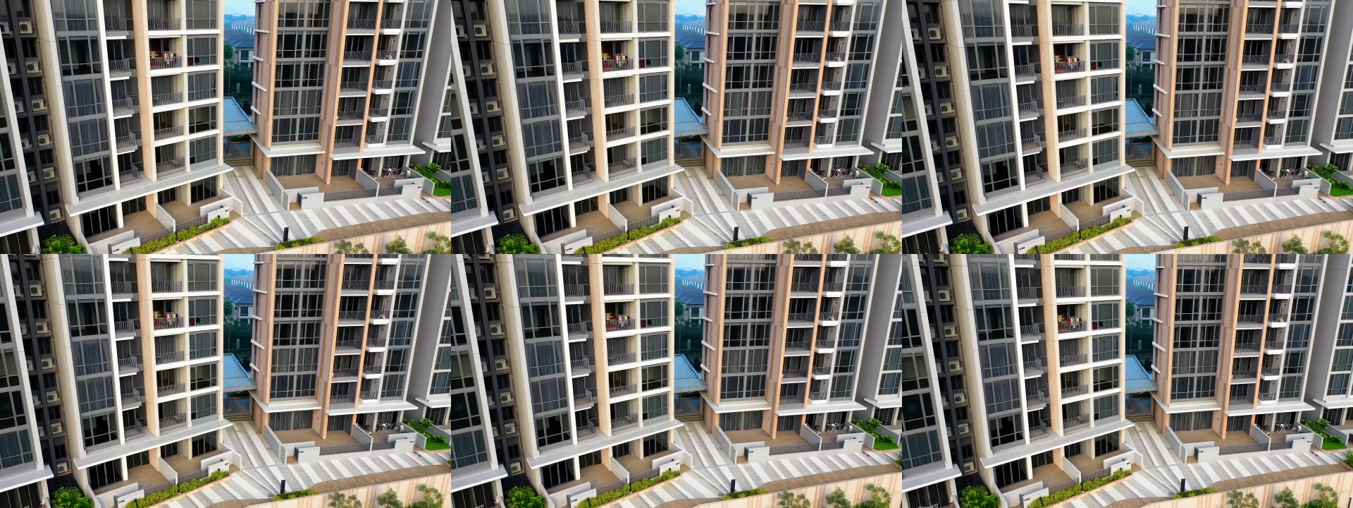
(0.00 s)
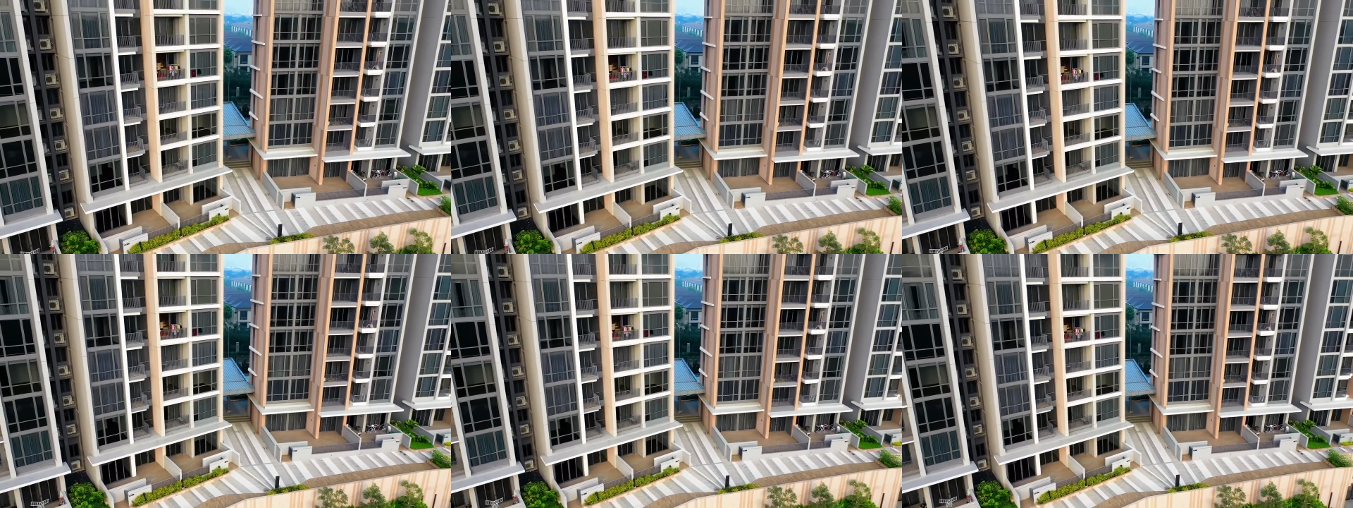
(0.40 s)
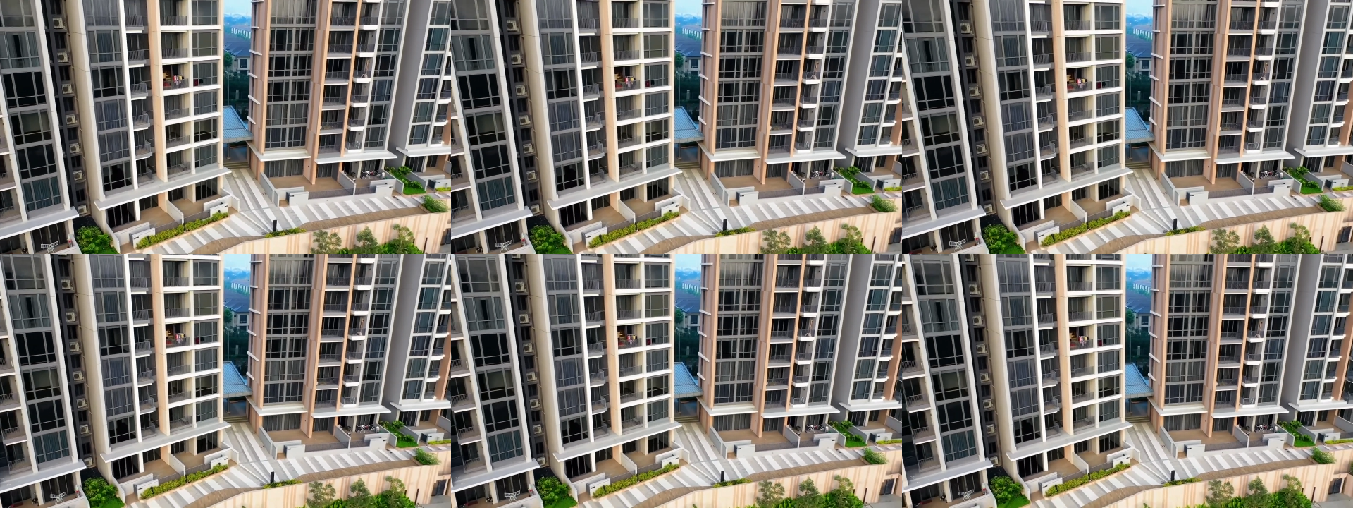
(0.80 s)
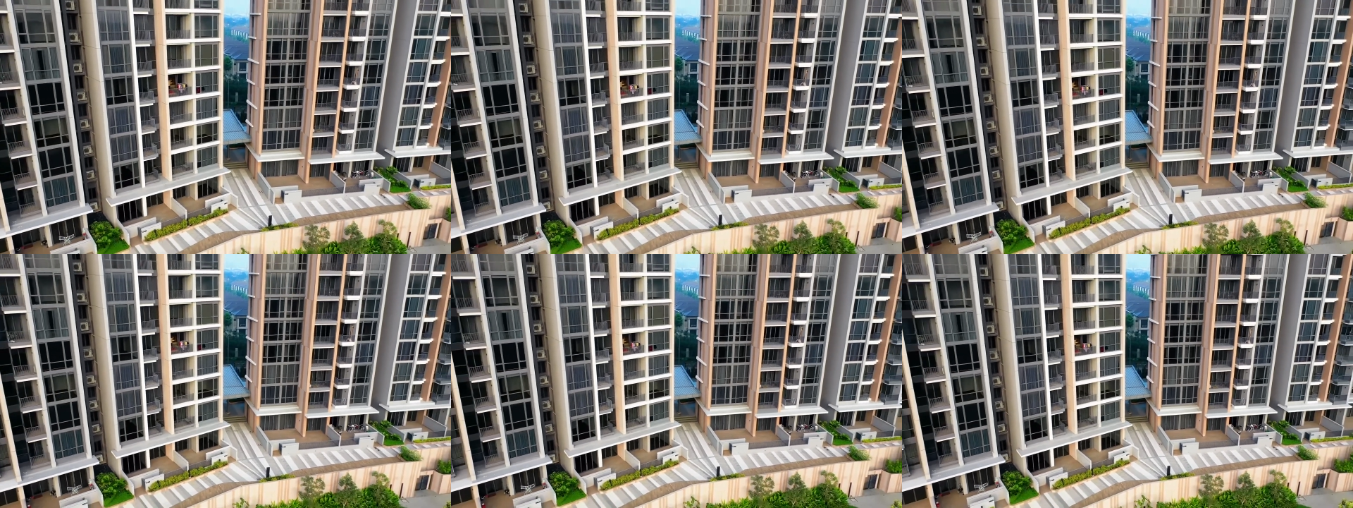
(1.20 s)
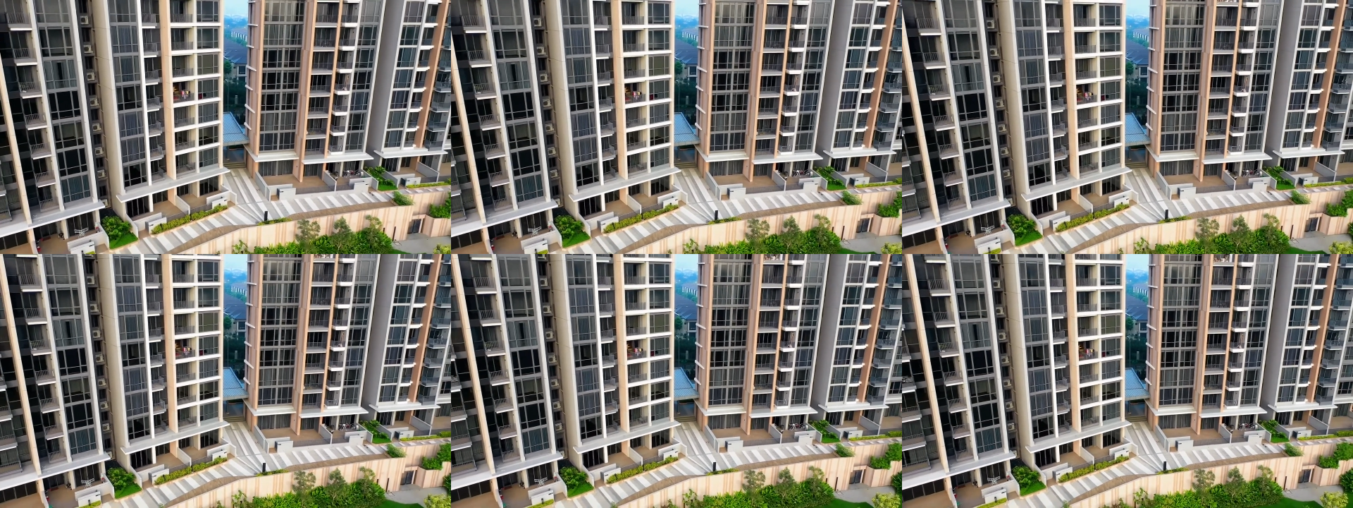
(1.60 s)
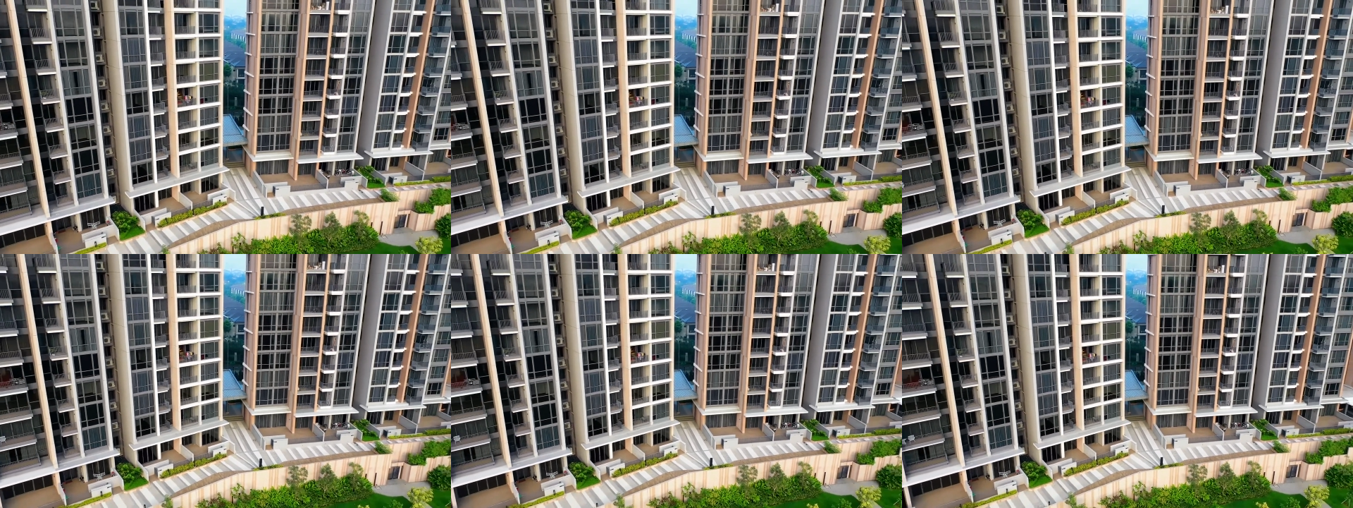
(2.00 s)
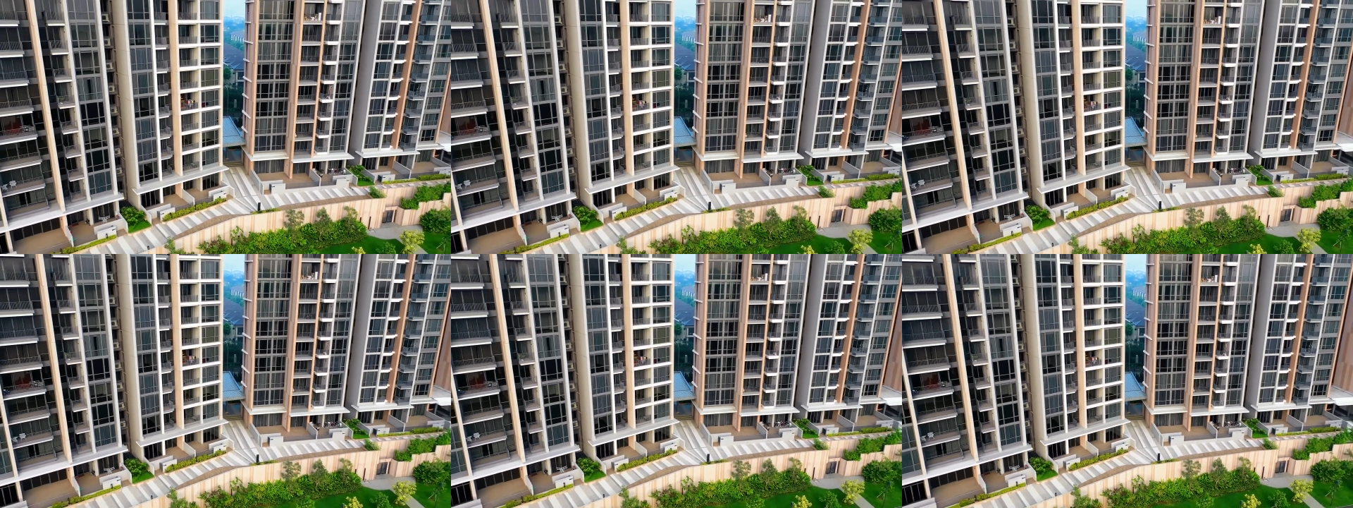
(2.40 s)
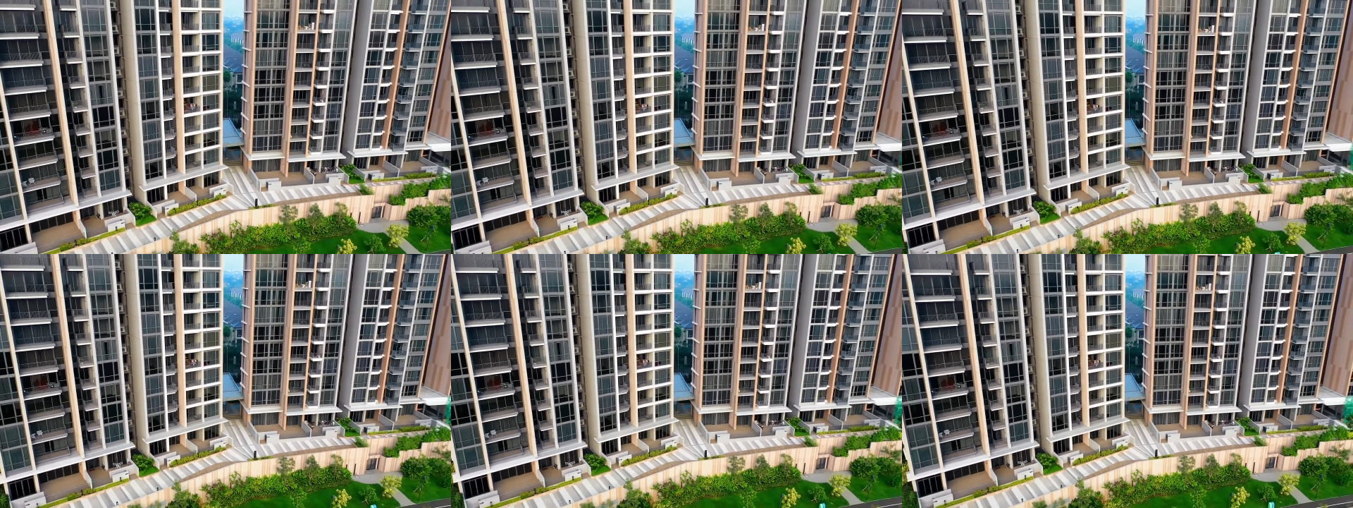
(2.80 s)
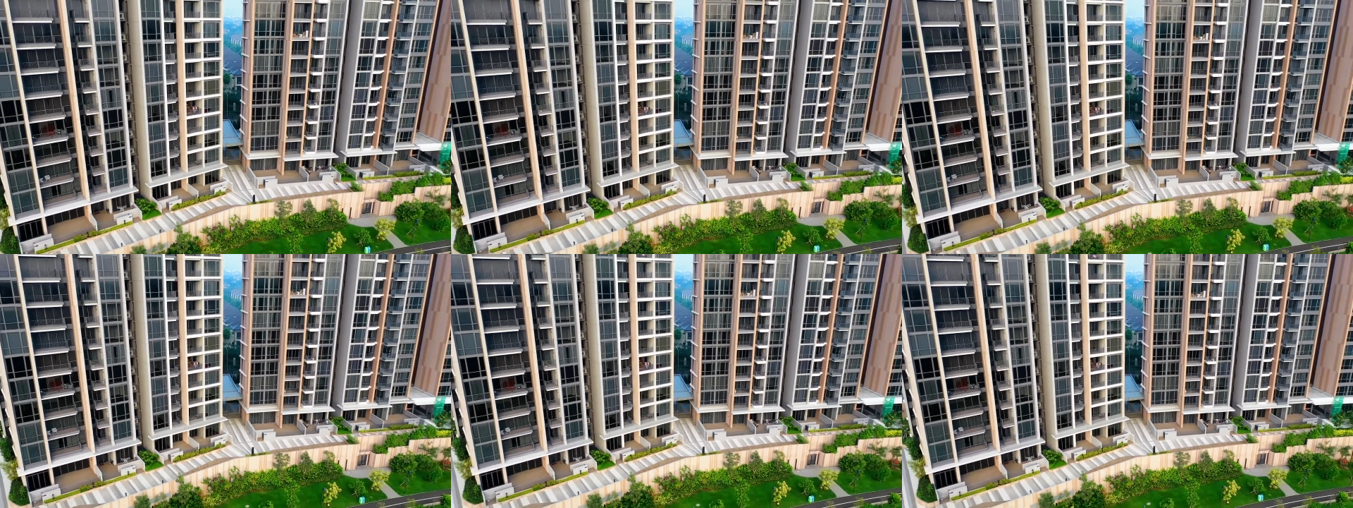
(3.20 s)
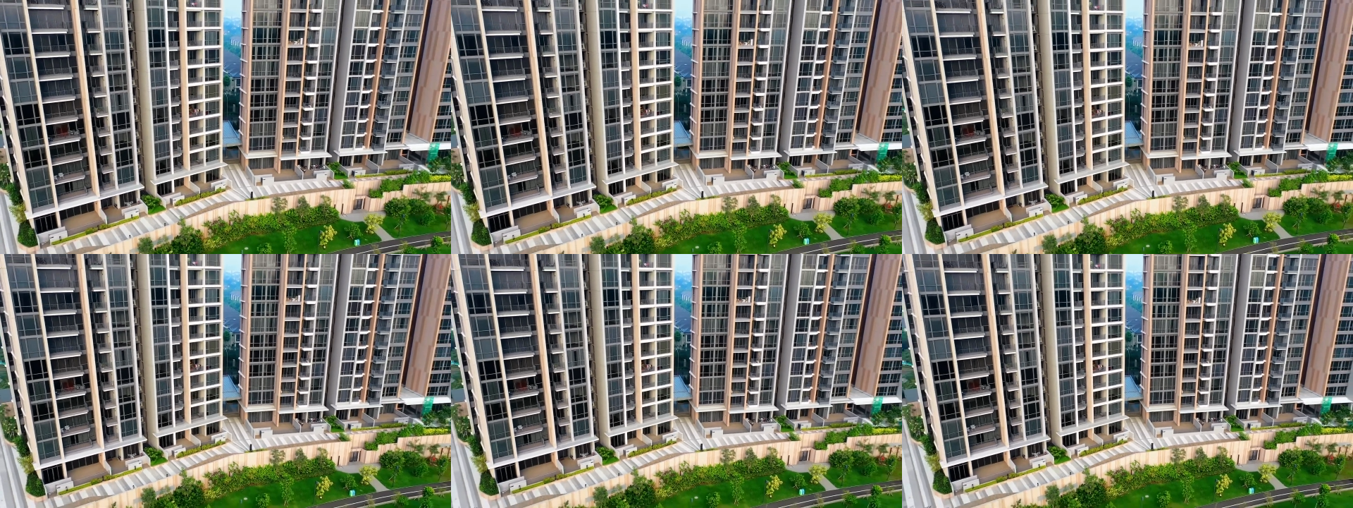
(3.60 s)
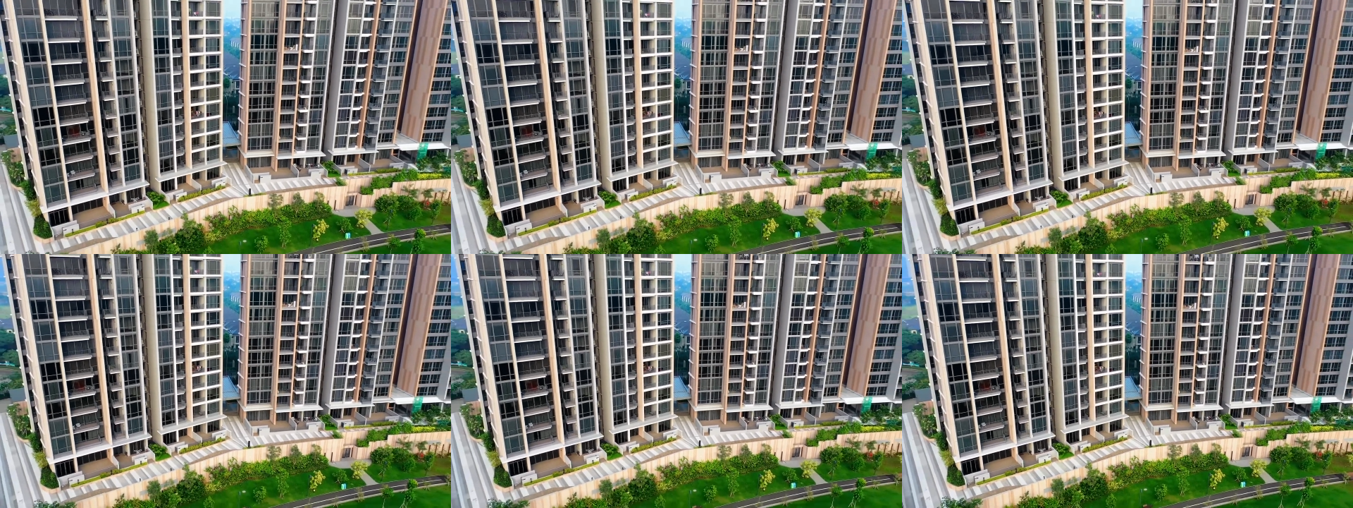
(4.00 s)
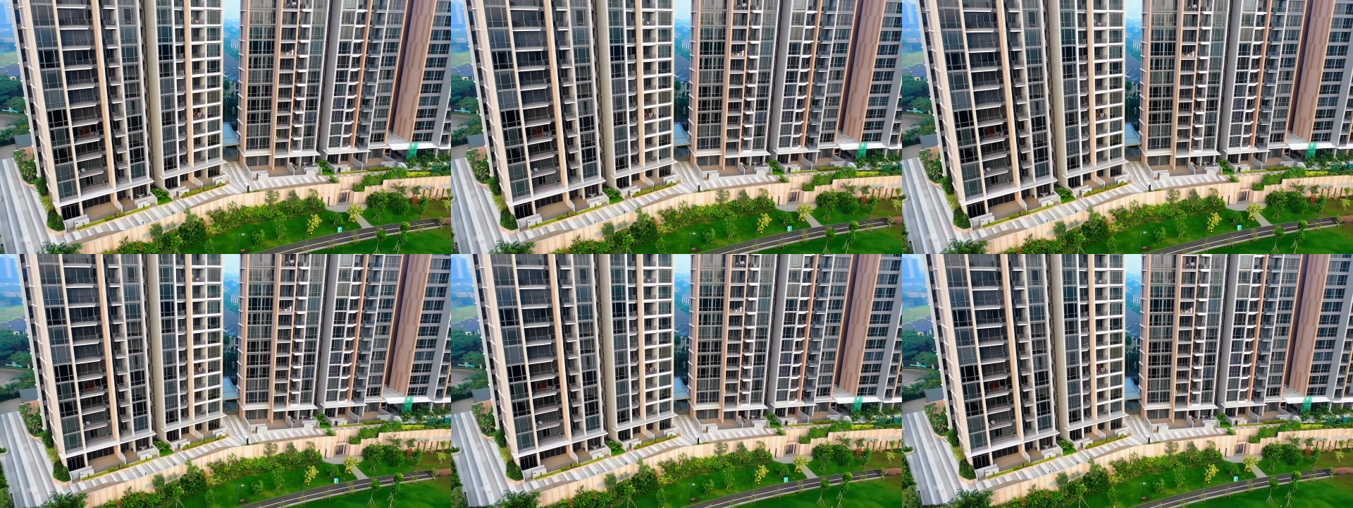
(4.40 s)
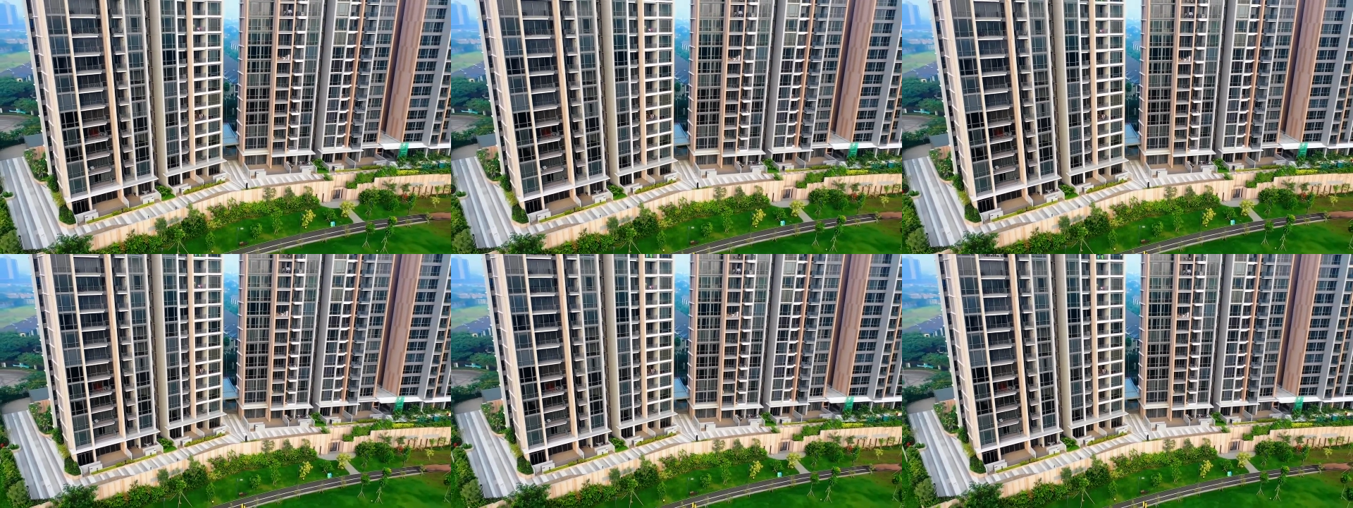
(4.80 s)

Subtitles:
Nobody's mouth can be seen.